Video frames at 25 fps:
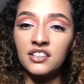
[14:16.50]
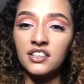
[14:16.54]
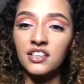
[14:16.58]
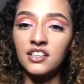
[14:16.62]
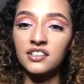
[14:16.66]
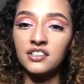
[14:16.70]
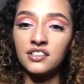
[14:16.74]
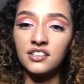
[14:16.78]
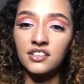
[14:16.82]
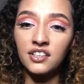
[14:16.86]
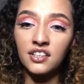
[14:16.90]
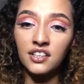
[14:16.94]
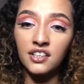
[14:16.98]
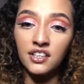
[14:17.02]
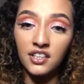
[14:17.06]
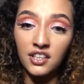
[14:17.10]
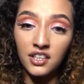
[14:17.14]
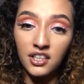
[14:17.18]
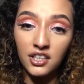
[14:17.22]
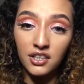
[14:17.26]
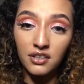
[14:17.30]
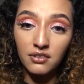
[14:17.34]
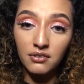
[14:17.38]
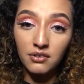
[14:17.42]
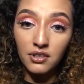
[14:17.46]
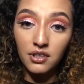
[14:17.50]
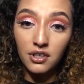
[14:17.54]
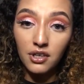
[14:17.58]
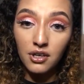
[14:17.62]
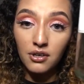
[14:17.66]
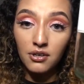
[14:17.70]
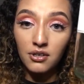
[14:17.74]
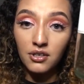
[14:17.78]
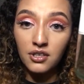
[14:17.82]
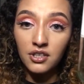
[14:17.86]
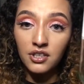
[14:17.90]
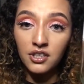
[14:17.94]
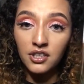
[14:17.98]
That's it. Here we go.
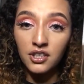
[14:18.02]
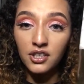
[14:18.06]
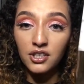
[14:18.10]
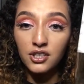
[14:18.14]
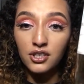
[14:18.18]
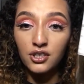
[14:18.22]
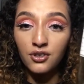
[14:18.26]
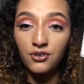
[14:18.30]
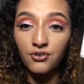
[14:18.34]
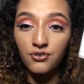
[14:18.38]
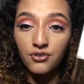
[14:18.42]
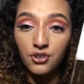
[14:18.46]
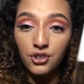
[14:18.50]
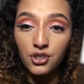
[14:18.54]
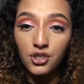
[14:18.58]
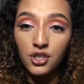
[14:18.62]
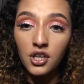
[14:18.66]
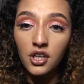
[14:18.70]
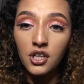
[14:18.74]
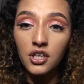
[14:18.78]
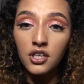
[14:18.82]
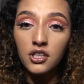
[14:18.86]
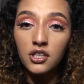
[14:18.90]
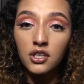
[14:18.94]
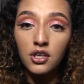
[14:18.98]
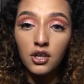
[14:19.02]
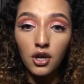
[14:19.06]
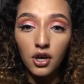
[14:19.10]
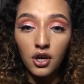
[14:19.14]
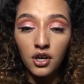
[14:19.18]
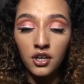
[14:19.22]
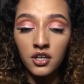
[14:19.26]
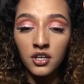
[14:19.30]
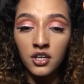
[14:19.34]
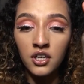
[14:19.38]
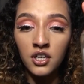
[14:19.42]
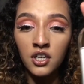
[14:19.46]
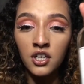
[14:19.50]
Officially
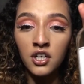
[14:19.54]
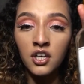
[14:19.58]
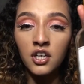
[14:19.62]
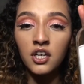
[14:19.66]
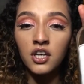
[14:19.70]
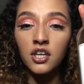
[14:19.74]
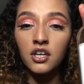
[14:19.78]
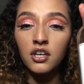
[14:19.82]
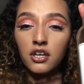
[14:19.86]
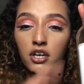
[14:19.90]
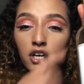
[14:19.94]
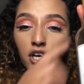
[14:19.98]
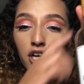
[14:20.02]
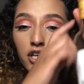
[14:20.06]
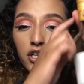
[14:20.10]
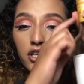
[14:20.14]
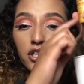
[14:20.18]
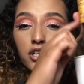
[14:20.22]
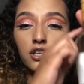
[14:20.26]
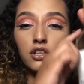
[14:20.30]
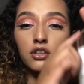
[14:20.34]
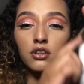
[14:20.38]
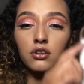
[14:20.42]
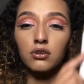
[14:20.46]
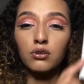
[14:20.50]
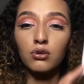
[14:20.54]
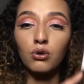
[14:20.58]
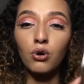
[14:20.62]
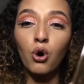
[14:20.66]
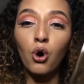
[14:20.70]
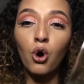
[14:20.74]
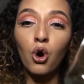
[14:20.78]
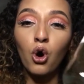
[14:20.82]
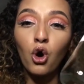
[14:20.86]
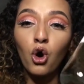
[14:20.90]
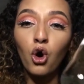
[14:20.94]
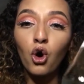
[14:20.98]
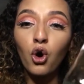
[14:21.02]
done. I drank the
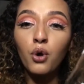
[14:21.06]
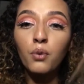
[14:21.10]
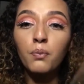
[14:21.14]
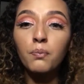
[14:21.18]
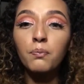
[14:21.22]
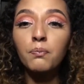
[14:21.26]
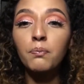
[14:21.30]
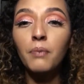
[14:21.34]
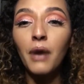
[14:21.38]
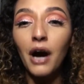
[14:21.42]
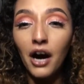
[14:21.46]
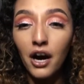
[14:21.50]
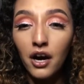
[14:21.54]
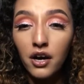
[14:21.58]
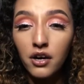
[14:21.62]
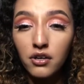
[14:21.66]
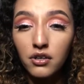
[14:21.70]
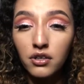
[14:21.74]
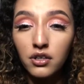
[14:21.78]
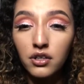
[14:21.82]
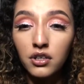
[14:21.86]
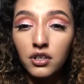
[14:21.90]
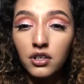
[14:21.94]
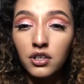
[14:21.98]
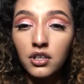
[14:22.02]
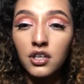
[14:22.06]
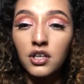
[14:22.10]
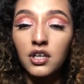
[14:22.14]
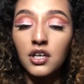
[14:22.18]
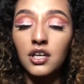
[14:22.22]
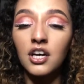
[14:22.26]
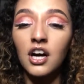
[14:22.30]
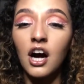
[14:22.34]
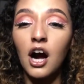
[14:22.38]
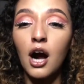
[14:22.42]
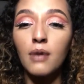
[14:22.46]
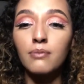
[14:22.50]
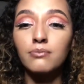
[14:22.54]
whole bottle.
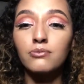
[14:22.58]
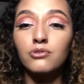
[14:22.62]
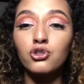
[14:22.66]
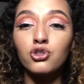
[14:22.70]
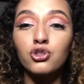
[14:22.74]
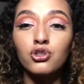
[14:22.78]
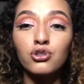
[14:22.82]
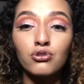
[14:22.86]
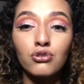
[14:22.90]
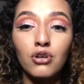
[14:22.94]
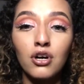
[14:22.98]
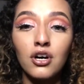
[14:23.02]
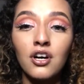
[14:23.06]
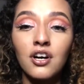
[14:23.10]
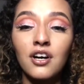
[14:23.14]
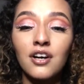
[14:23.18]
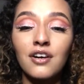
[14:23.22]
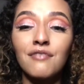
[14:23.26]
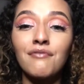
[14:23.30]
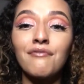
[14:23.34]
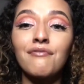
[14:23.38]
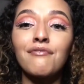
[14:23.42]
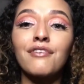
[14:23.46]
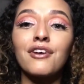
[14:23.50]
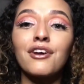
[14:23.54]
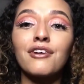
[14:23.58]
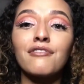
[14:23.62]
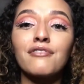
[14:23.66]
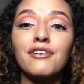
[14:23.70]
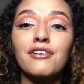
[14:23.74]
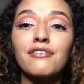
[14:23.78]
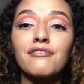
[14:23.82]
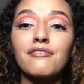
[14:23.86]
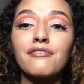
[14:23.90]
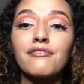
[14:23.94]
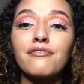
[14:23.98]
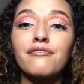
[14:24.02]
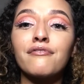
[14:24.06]
I'm drunk. I'm very
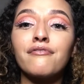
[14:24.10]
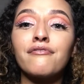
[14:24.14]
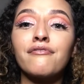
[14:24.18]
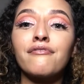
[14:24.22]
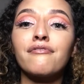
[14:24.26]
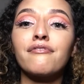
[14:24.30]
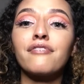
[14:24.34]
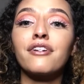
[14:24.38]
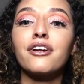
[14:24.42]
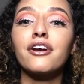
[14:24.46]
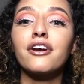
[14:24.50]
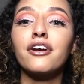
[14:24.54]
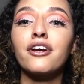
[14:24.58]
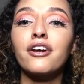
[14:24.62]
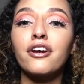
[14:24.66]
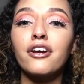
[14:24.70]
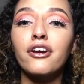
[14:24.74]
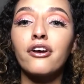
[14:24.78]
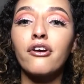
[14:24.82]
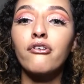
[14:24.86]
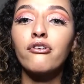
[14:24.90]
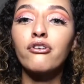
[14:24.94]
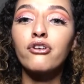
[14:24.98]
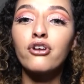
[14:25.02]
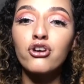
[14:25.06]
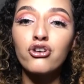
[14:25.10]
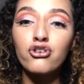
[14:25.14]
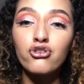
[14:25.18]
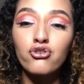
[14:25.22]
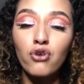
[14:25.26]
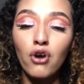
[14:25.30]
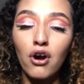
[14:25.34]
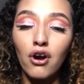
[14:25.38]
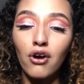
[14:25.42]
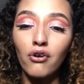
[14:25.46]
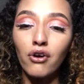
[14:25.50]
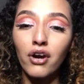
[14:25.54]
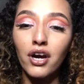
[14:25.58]

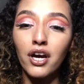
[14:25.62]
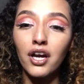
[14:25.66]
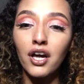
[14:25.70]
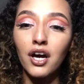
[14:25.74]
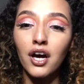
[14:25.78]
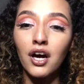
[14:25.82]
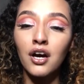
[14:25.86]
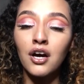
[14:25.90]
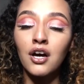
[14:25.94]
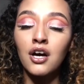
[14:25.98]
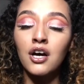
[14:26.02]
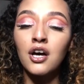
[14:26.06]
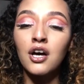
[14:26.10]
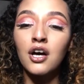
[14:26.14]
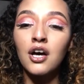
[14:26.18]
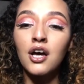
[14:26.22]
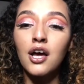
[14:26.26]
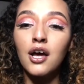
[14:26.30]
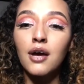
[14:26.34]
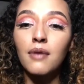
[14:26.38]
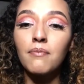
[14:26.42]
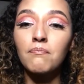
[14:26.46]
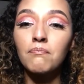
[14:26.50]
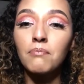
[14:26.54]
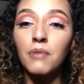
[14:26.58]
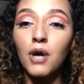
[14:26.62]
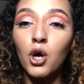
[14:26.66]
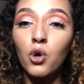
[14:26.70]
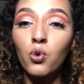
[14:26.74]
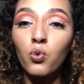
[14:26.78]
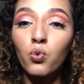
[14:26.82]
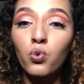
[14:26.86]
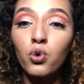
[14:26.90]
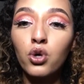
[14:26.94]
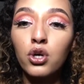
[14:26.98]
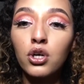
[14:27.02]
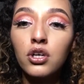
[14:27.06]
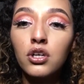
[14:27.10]
drunk right now. My
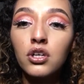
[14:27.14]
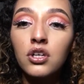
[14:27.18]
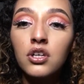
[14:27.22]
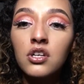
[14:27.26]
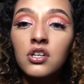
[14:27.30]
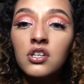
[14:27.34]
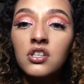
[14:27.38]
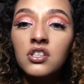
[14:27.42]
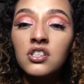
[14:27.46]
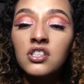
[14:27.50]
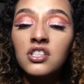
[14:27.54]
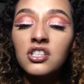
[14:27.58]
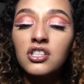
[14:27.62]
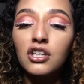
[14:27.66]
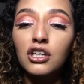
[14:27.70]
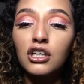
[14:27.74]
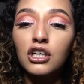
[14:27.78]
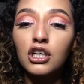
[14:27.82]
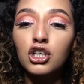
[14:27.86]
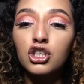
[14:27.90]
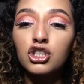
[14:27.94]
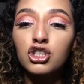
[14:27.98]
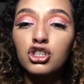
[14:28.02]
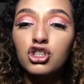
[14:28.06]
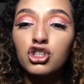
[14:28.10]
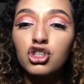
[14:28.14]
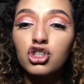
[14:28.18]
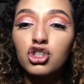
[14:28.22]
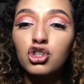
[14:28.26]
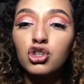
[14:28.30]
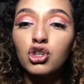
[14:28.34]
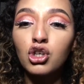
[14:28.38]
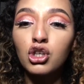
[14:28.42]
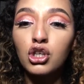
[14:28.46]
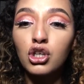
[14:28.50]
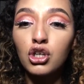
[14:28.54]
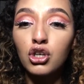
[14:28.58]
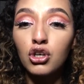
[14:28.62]
words are
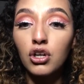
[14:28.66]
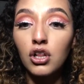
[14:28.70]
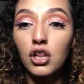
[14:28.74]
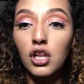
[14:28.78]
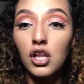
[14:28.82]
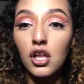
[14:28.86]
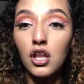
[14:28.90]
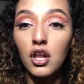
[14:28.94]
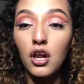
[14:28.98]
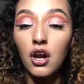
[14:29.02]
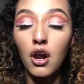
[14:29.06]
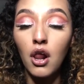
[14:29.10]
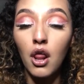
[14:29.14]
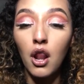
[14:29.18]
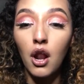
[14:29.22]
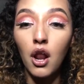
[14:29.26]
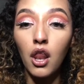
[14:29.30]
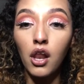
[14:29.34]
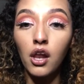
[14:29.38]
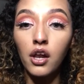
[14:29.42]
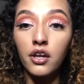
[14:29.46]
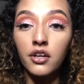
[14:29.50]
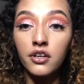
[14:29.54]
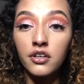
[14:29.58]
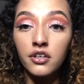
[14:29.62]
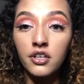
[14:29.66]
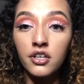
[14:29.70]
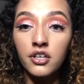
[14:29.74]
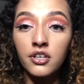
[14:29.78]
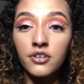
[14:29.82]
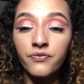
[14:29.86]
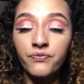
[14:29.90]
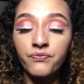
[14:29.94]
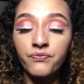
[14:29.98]
stuttering.